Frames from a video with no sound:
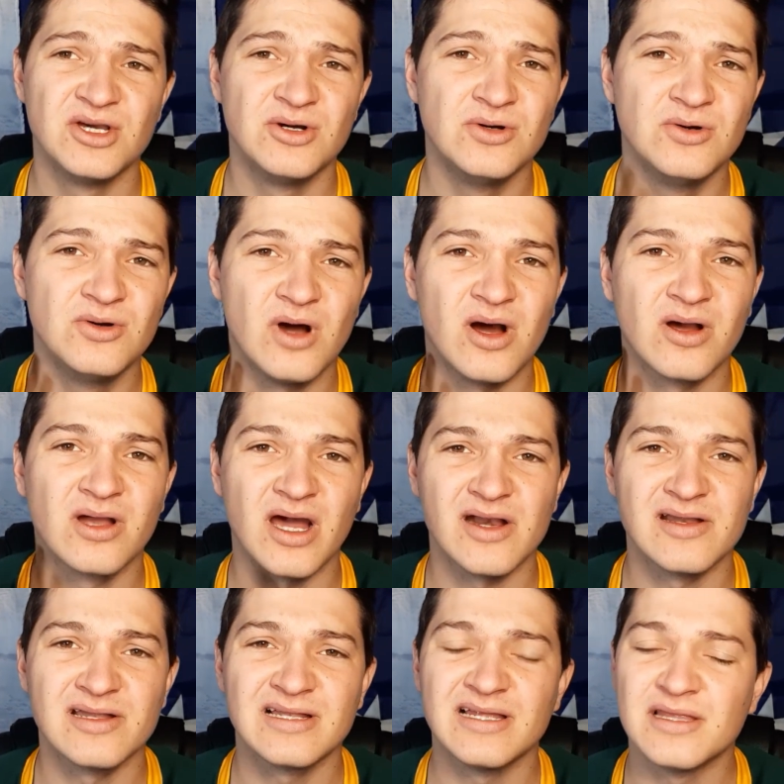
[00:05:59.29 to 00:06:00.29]
who are
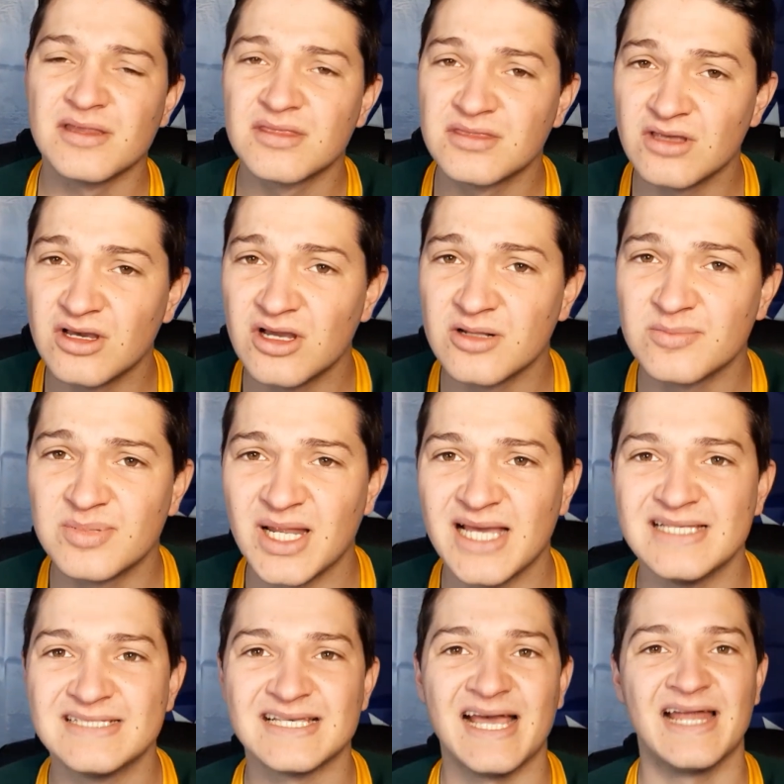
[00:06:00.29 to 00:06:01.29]
currently in 3rd
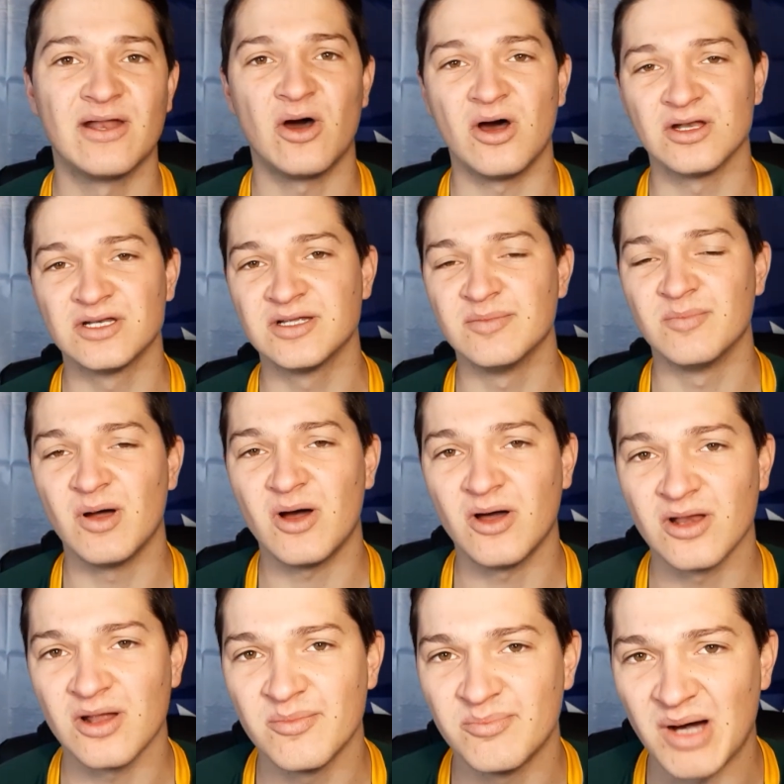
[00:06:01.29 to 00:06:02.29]
place and
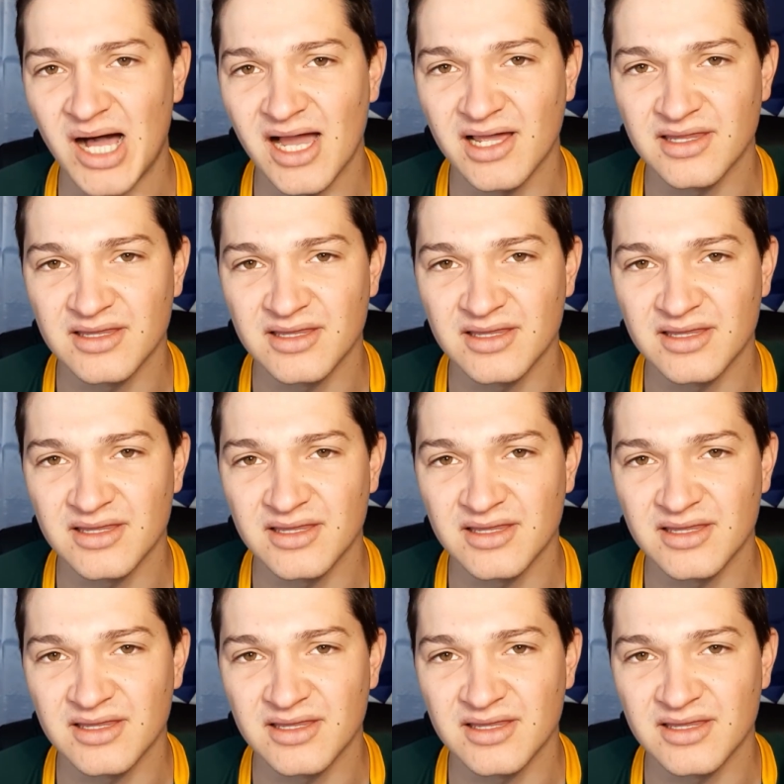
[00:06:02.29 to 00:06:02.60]
on a bye